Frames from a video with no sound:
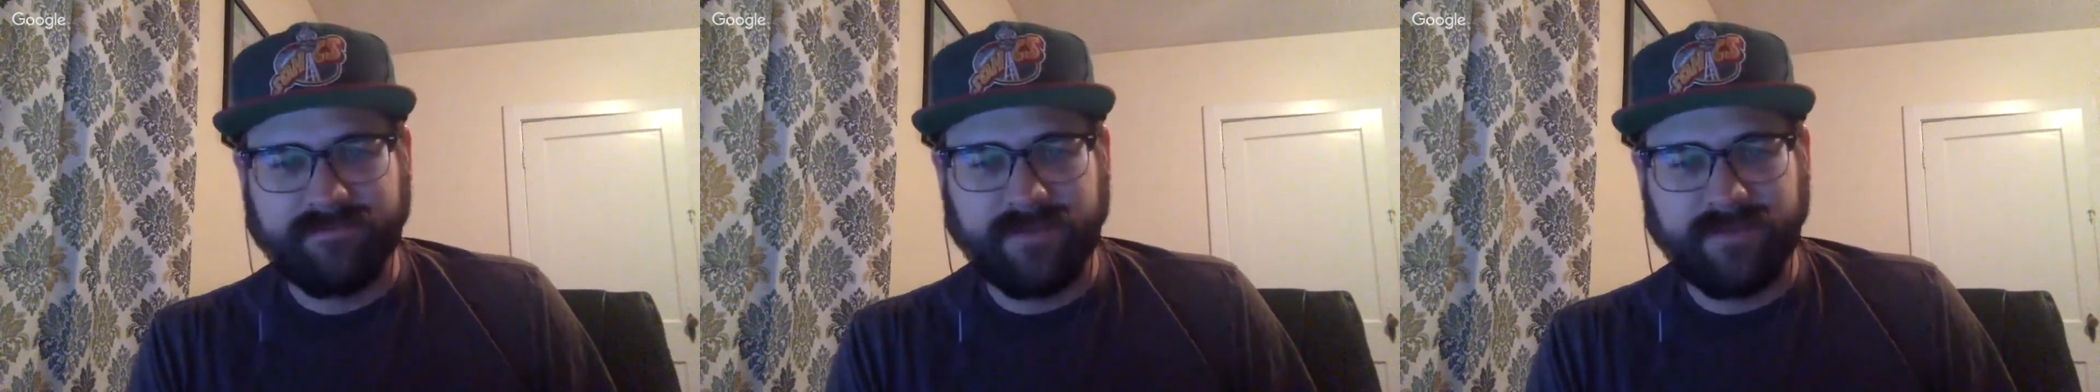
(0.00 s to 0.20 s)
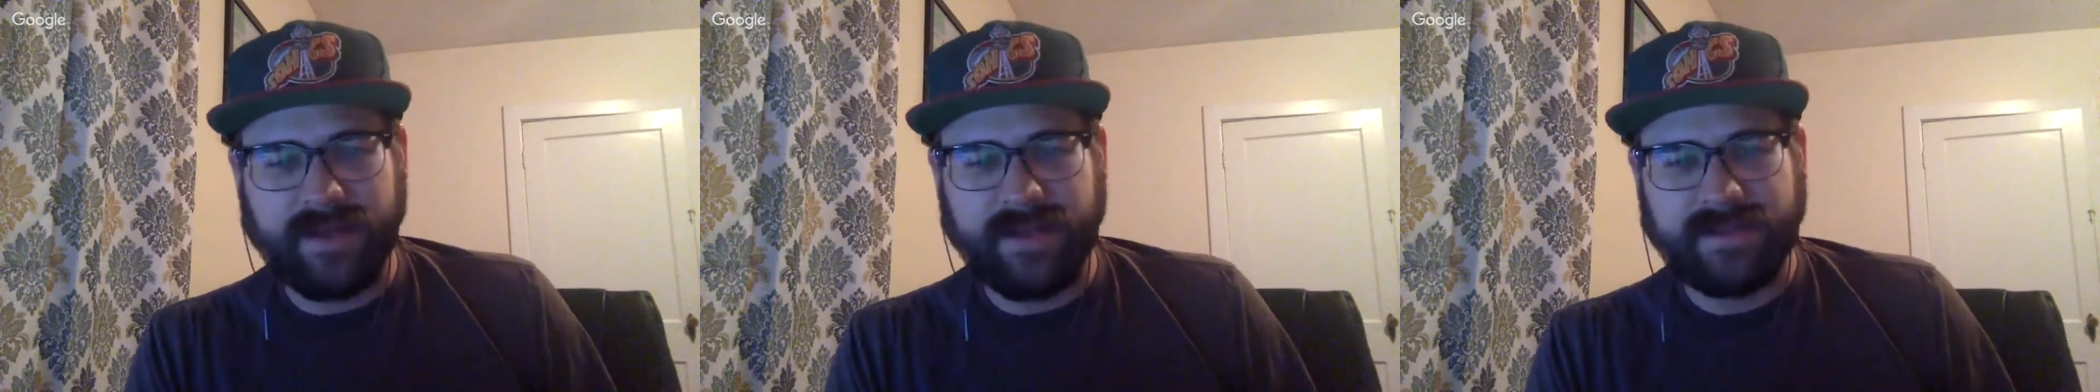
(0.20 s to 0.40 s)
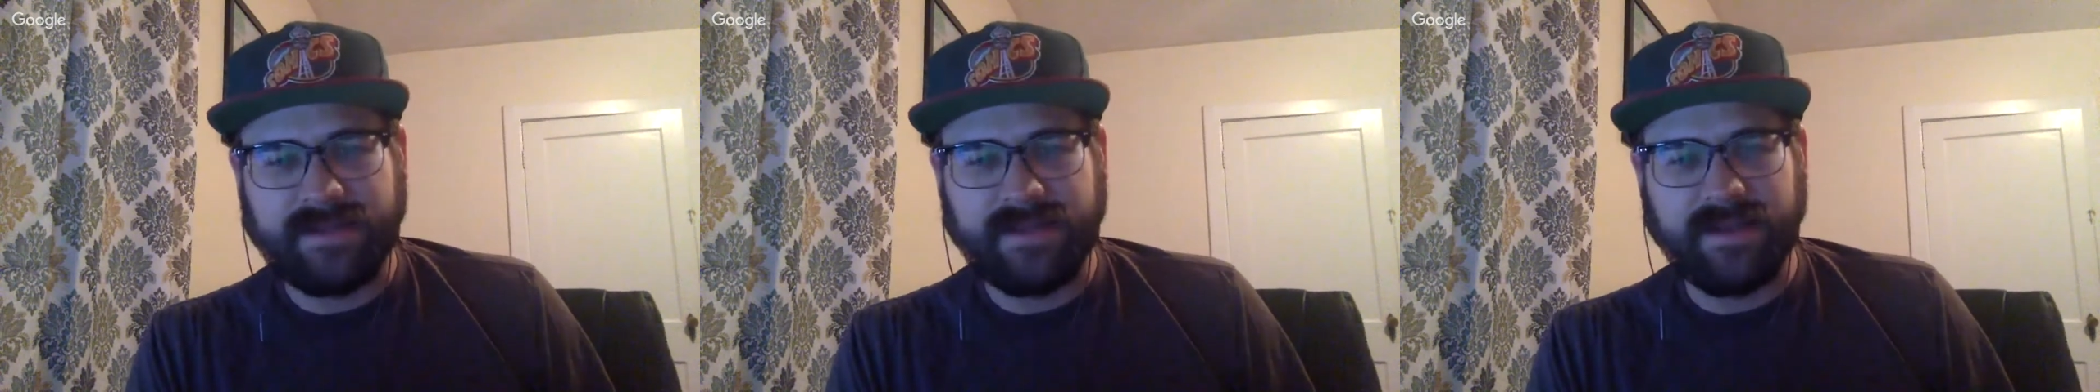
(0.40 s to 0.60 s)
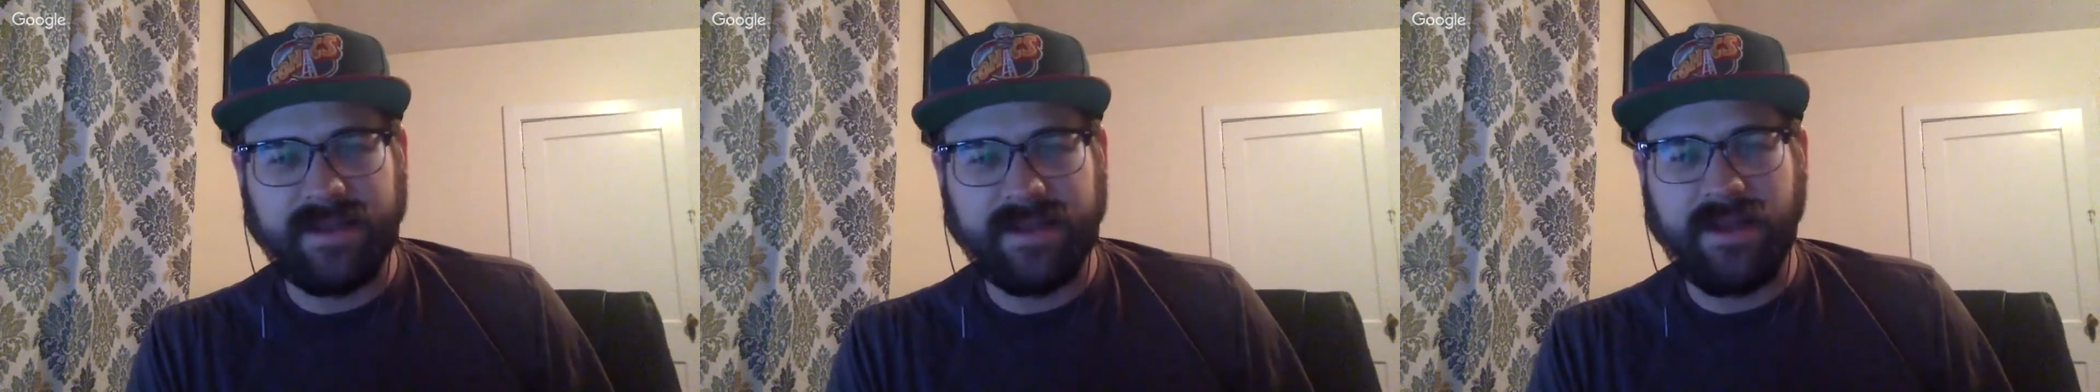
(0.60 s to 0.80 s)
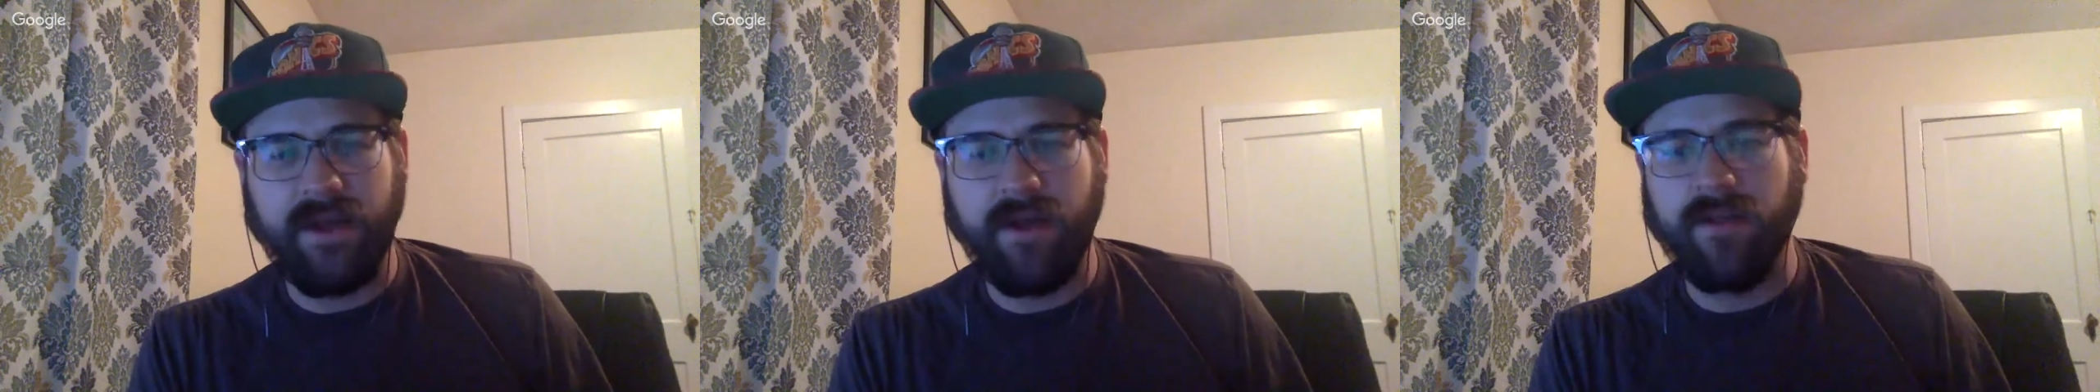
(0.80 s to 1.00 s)
And it's
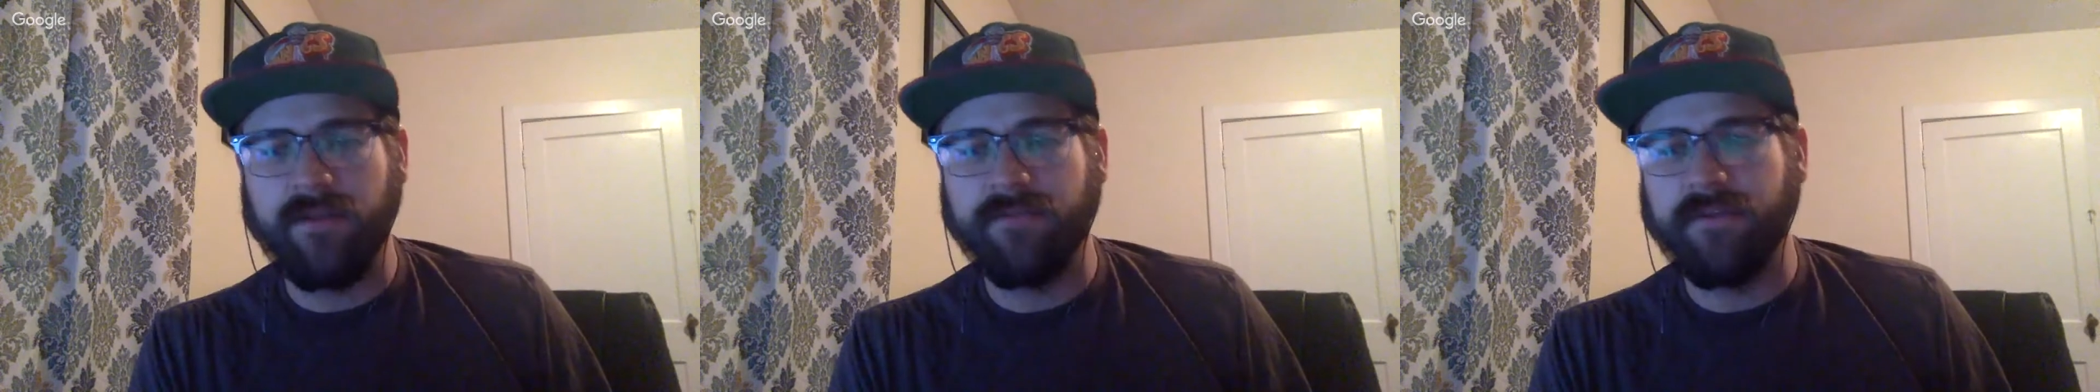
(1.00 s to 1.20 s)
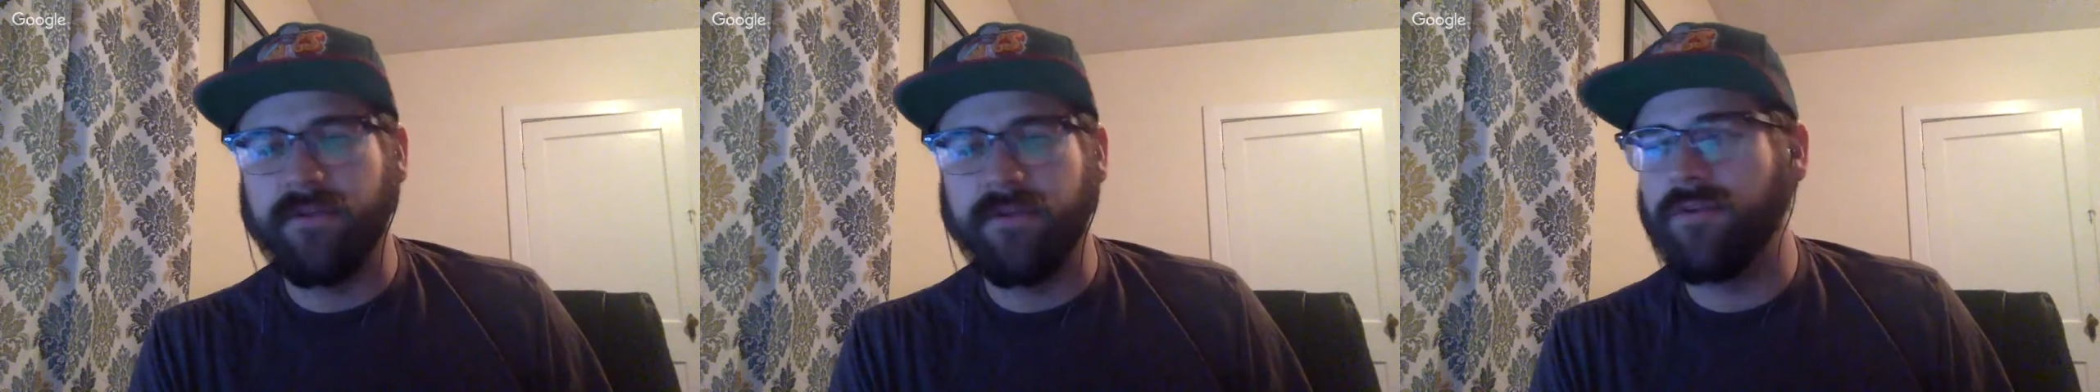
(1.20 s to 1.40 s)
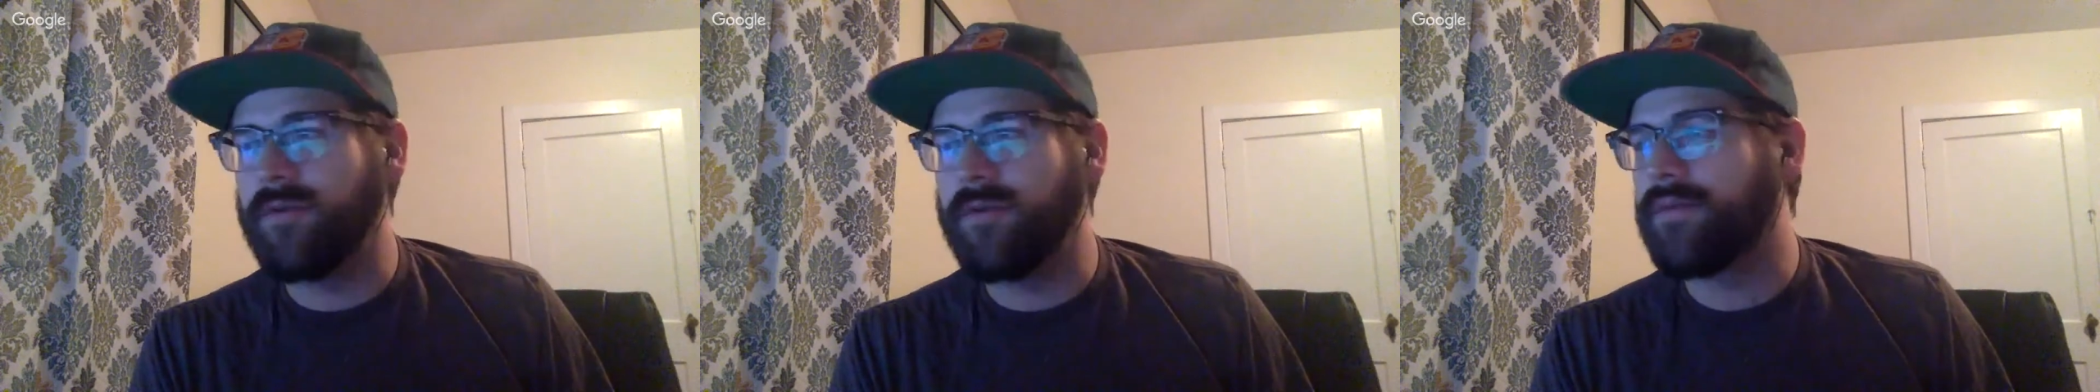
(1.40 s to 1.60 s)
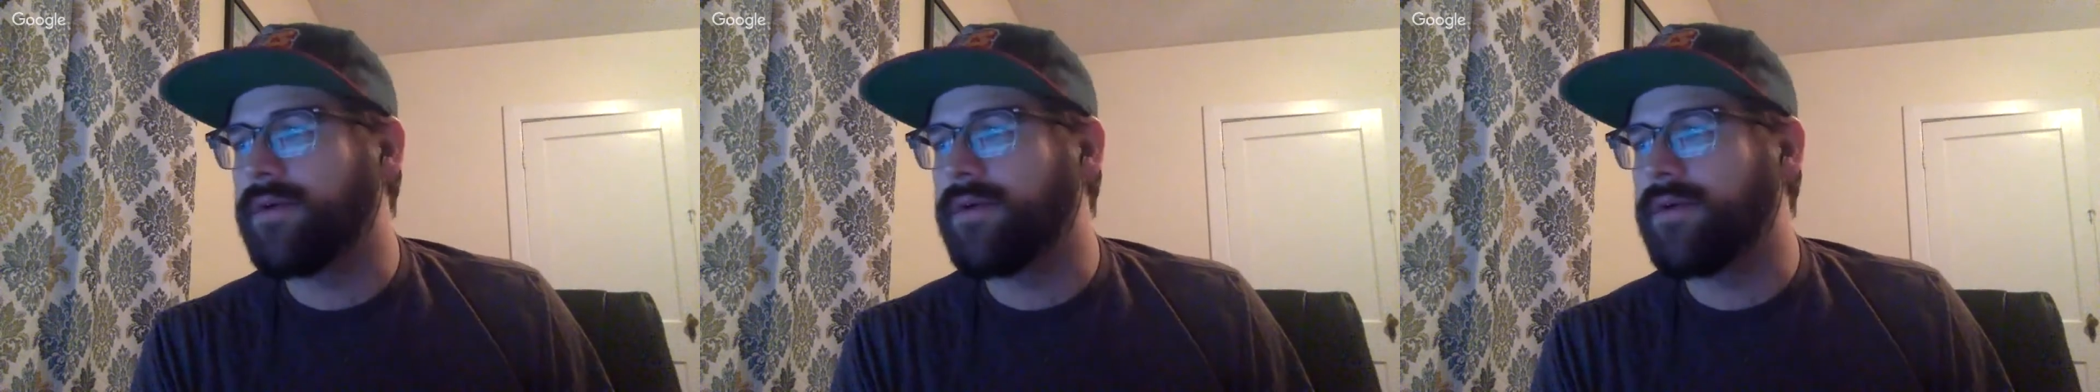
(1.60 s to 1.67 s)
all of their little